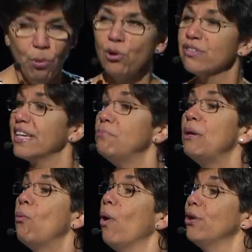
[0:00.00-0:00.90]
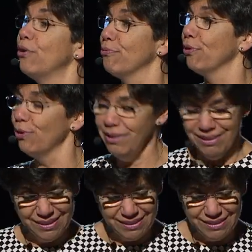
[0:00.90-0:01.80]
Words can be wonderful,
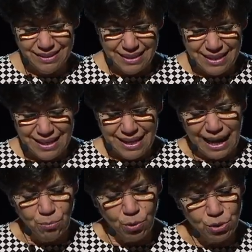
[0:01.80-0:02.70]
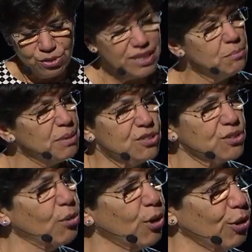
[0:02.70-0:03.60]
and words can be
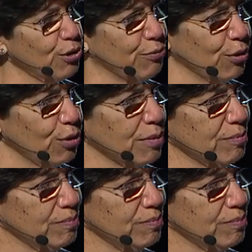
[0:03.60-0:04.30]
so hurtful.